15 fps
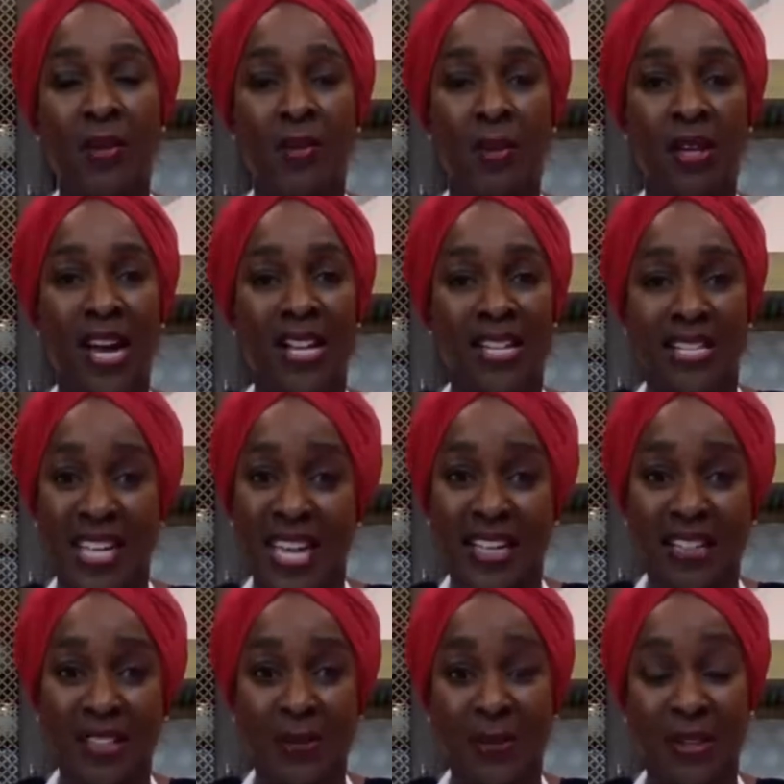will kind of take
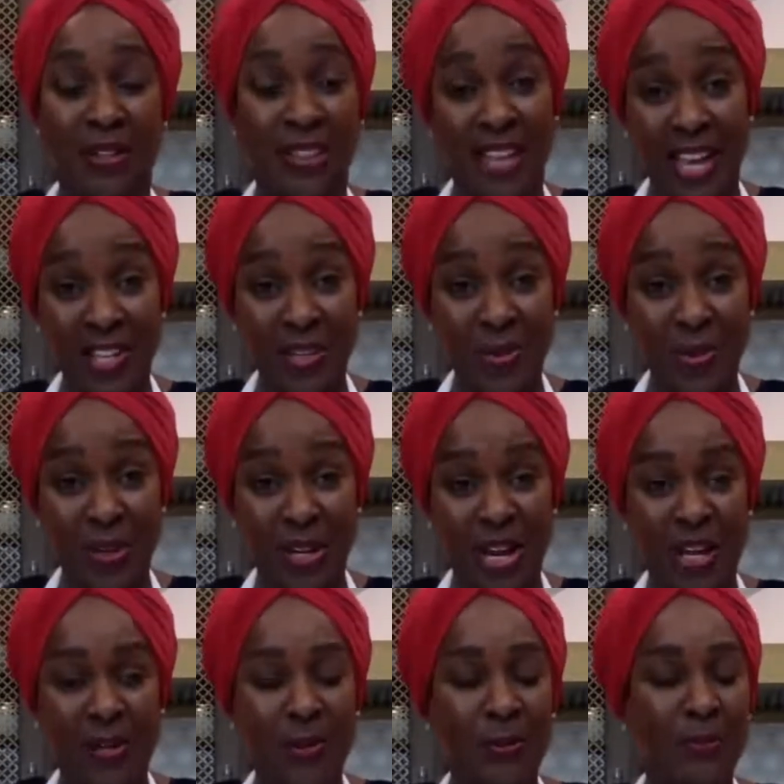a little bit of the guesswork
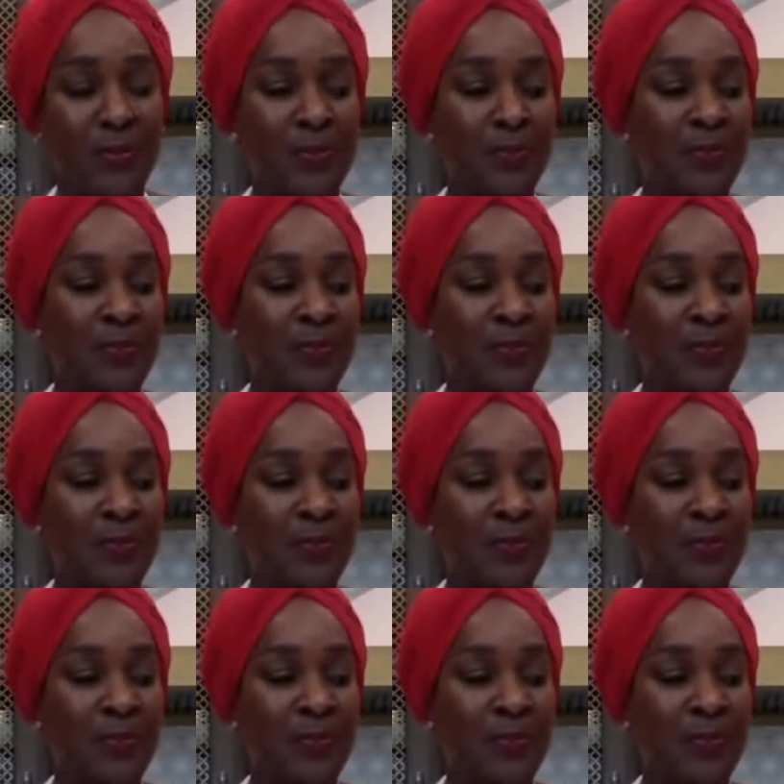out.